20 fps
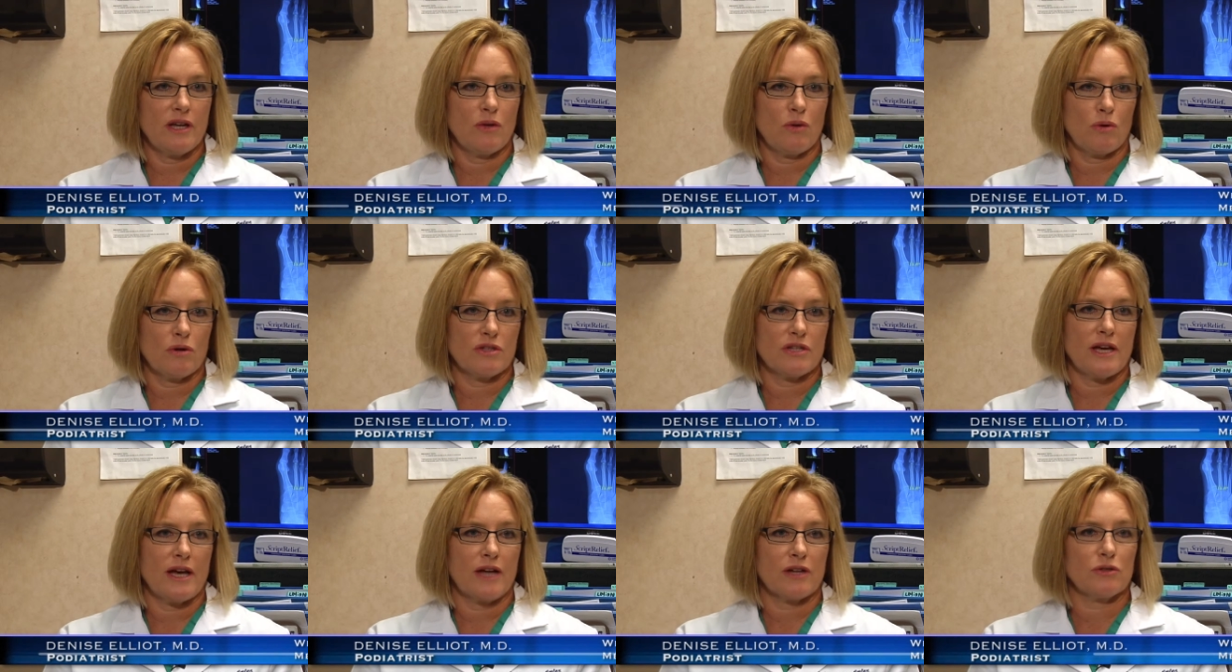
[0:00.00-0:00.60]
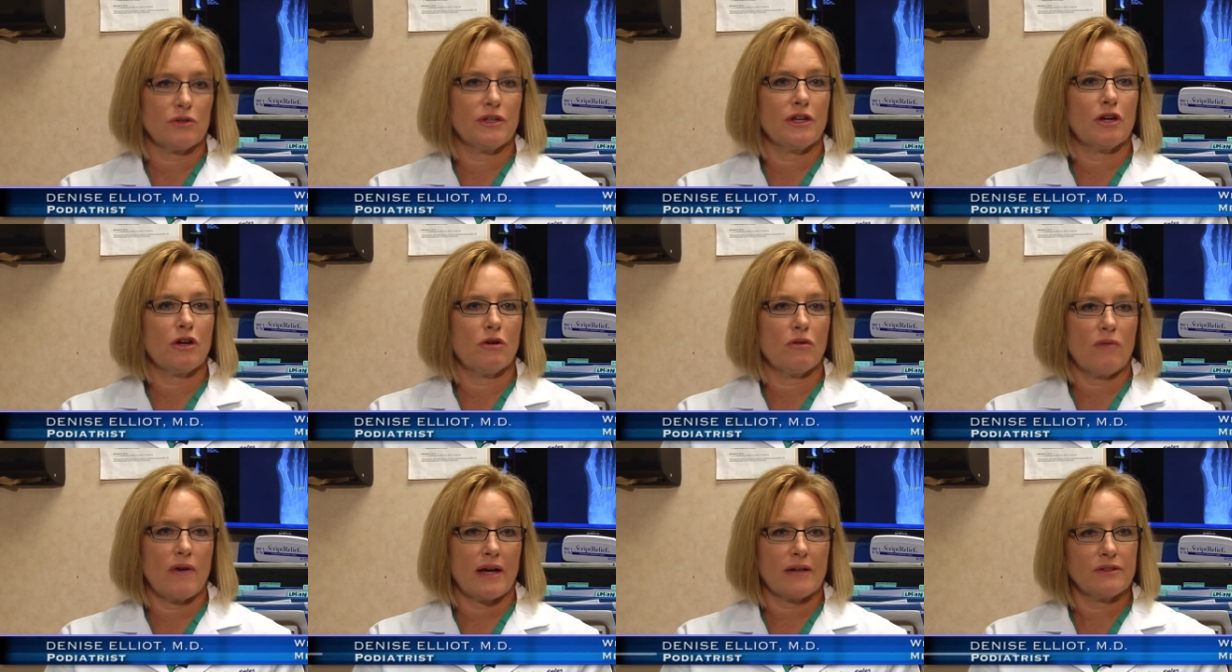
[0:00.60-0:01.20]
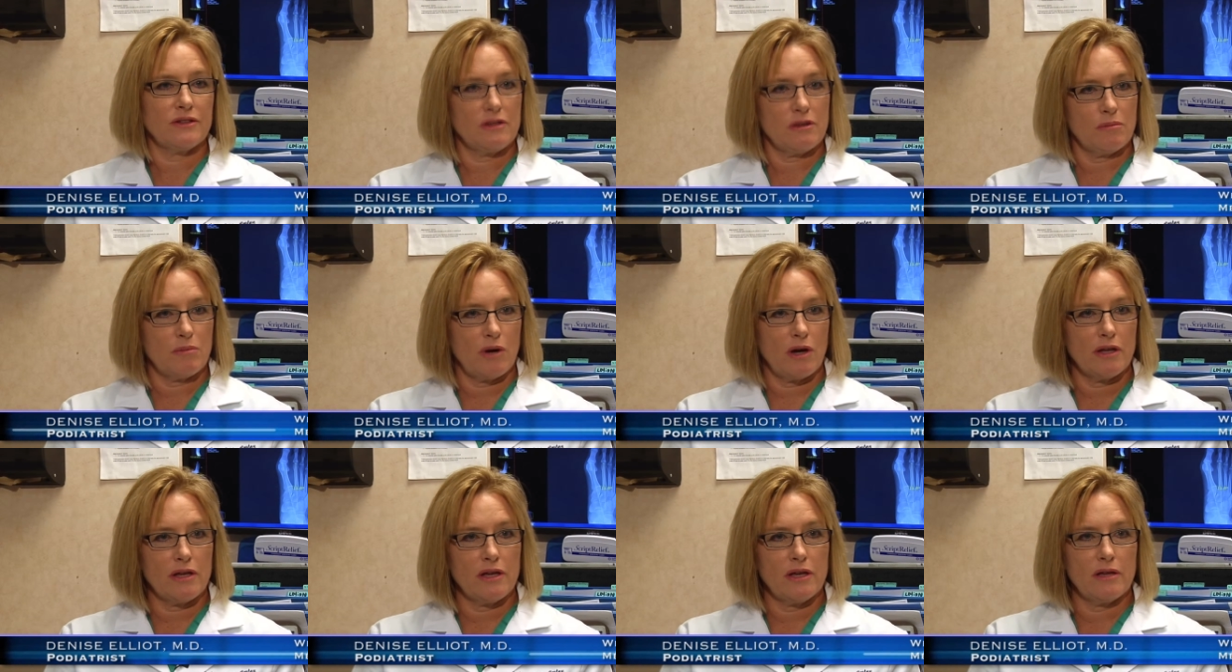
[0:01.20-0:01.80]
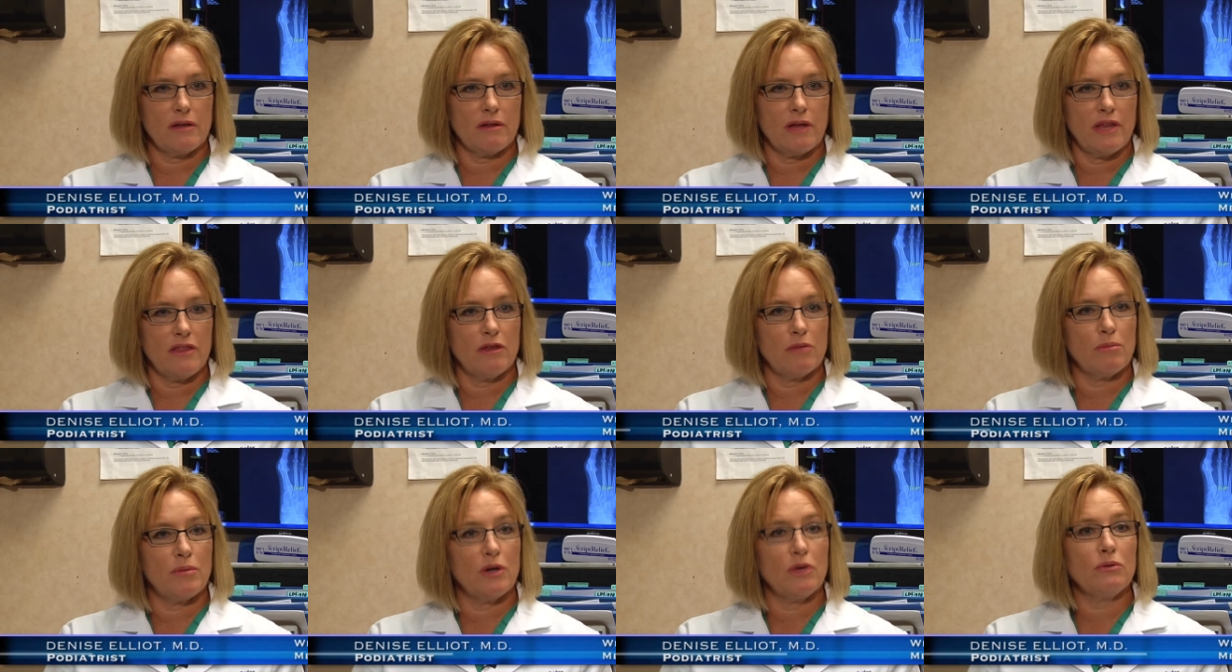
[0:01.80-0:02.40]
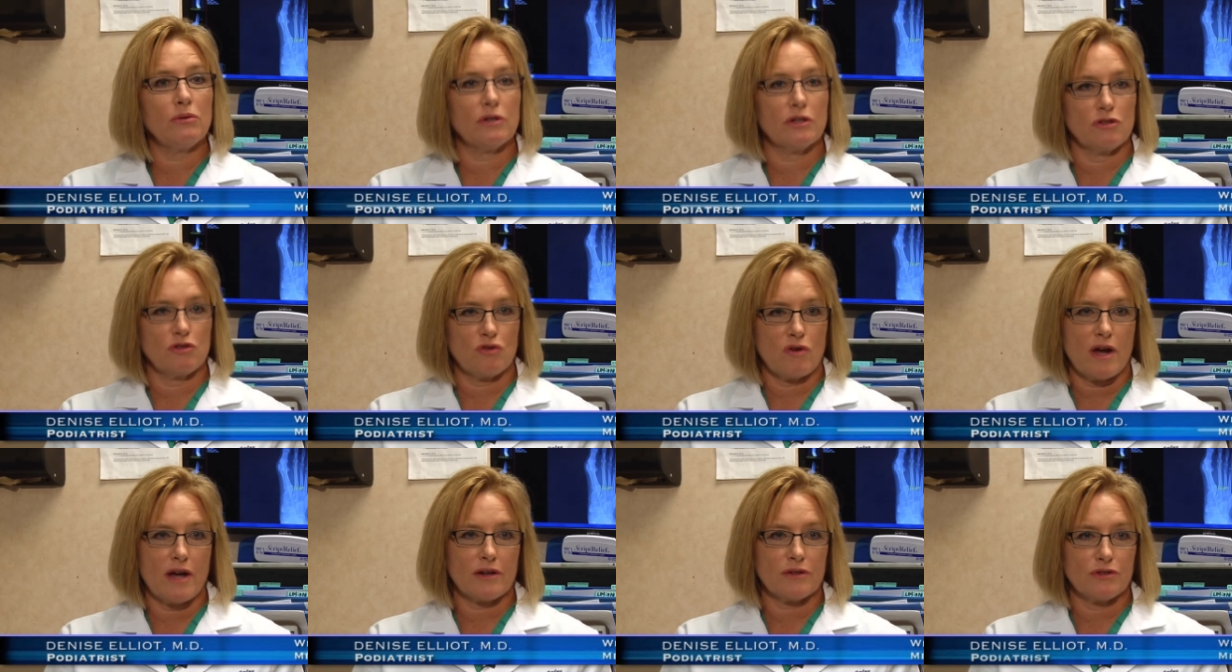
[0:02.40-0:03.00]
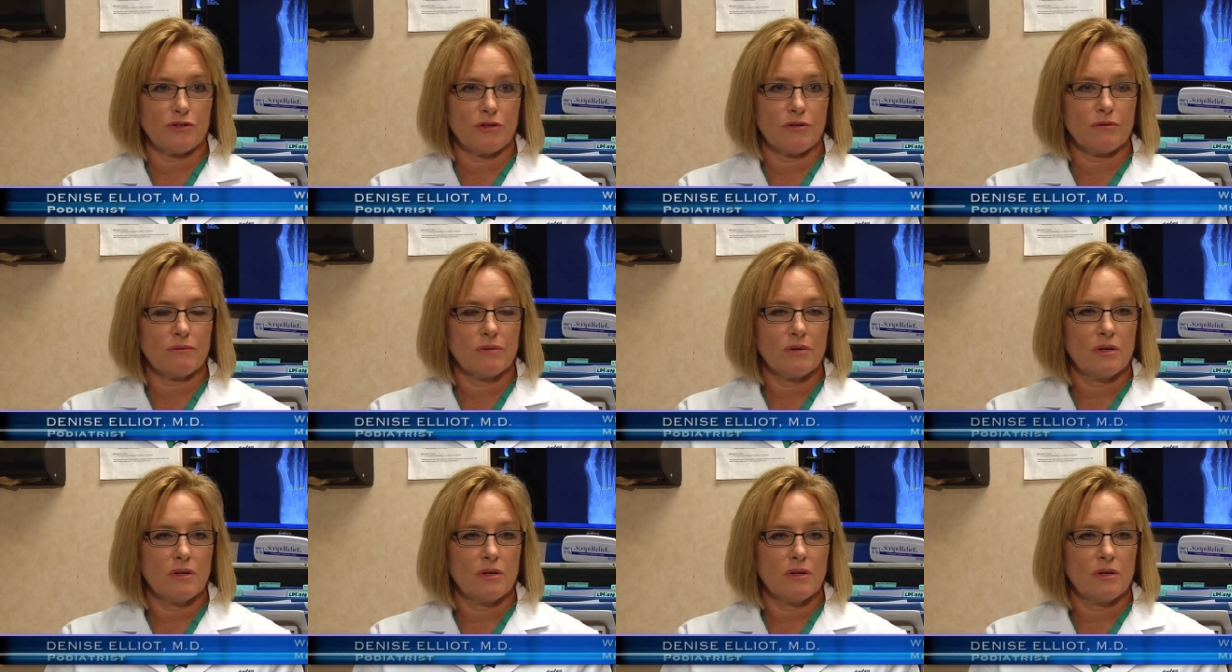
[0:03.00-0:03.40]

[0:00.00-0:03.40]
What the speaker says: in order to actually correct the bunion and the bone contracture.